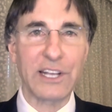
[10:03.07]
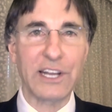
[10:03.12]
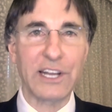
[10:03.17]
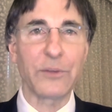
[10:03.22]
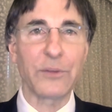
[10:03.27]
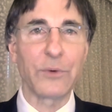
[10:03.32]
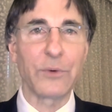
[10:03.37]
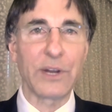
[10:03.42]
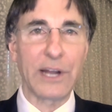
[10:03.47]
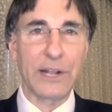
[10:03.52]

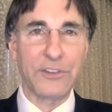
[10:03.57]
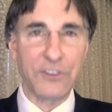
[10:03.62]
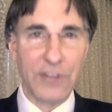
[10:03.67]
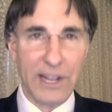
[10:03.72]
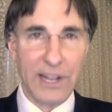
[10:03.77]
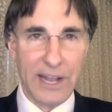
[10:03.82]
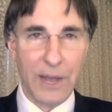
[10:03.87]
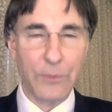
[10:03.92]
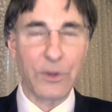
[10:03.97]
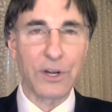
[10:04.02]
getting what I
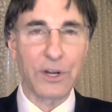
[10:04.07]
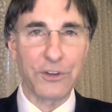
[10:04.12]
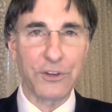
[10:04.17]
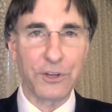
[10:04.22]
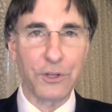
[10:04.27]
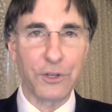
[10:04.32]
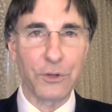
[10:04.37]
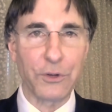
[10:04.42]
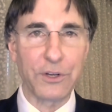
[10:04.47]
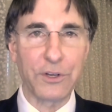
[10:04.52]
say I want
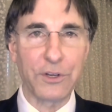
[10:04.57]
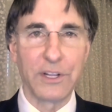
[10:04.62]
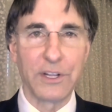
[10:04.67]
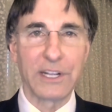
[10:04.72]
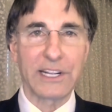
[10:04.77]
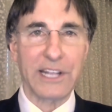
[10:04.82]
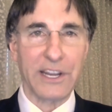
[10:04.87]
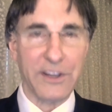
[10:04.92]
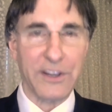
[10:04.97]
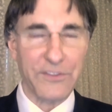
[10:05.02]
to do and
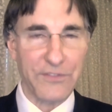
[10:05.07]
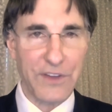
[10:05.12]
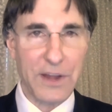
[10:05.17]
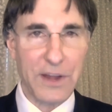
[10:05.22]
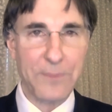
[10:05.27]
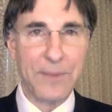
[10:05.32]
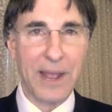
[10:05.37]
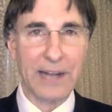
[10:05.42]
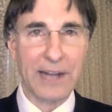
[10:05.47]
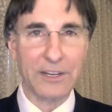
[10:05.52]
getting
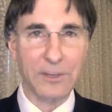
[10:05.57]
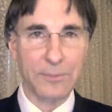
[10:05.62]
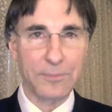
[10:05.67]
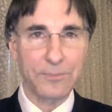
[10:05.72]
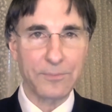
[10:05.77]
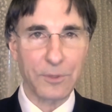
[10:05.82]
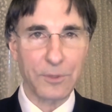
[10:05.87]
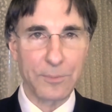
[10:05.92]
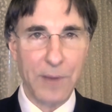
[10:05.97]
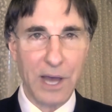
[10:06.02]
feedback to
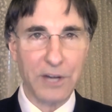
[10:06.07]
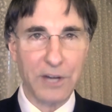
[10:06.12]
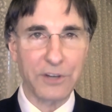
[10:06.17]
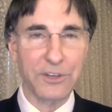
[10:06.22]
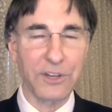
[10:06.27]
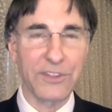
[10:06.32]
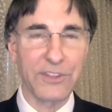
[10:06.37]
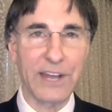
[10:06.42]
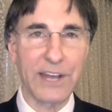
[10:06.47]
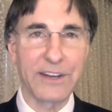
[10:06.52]

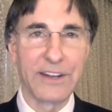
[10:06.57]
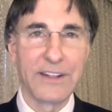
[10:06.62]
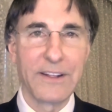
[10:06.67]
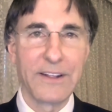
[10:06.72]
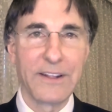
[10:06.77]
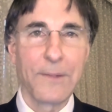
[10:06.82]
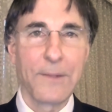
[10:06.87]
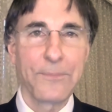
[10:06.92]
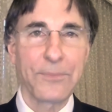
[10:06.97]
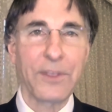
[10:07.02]
monitor that.
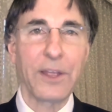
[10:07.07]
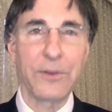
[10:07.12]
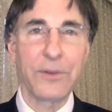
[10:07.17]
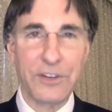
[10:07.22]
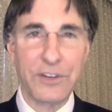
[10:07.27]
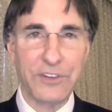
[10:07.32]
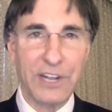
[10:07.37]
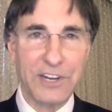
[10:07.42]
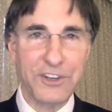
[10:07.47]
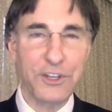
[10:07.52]
And
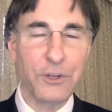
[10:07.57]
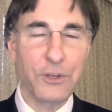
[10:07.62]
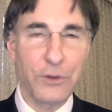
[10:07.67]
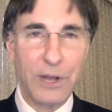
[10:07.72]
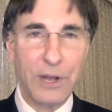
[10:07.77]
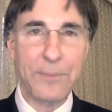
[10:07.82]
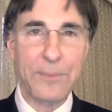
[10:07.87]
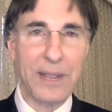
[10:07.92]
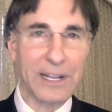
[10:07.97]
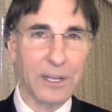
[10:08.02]
as I do,
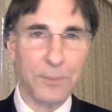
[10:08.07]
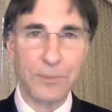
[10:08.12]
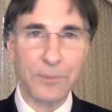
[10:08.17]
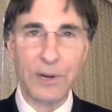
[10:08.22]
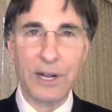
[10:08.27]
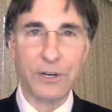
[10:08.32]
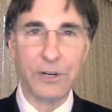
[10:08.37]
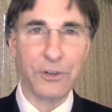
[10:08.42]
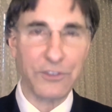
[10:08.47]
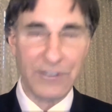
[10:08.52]
I'm making
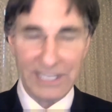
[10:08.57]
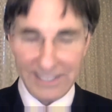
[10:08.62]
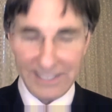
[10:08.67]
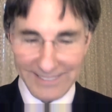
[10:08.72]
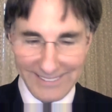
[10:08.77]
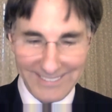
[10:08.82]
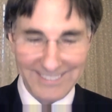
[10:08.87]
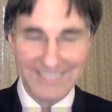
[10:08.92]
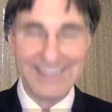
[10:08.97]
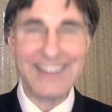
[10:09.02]
progress. I get
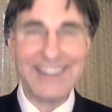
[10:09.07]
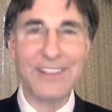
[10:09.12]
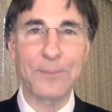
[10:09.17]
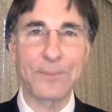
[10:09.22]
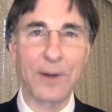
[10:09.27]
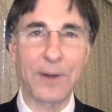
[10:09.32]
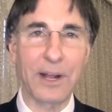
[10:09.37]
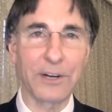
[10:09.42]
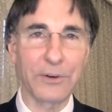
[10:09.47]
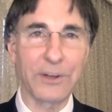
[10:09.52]
to see the
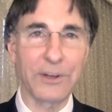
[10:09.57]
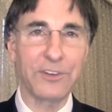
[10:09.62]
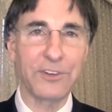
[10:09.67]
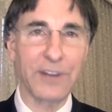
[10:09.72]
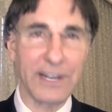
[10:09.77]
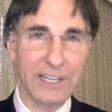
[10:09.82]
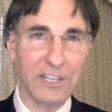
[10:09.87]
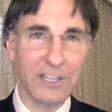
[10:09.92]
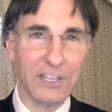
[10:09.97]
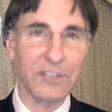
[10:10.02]
progress
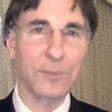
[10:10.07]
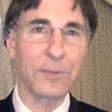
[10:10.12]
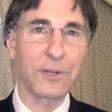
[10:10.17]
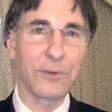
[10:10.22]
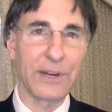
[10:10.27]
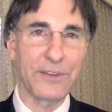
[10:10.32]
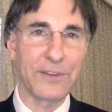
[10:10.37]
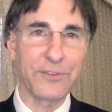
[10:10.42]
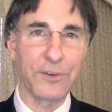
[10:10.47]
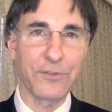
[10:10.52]
and I get to be
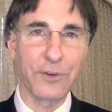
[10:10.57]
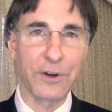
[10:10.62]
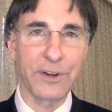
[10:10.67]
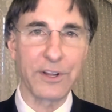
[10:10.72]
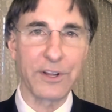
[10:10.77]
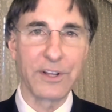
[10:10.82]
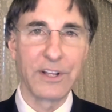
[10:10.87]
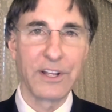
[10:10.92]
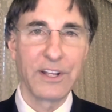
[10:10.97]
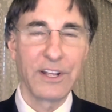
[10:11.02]
grateful for it.
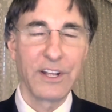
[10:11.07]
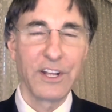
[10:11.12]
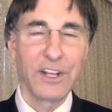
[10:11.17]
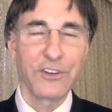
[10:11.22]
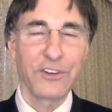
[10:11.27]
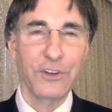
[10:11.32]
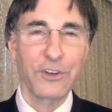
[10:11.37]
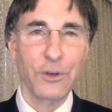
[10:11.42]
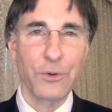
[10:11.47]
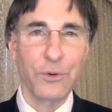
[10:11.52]

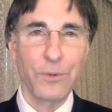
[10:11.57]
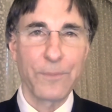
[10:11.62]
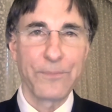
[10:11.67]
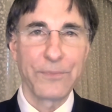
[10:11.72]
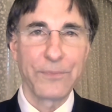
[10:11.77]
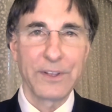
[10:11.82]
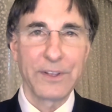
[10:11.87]
So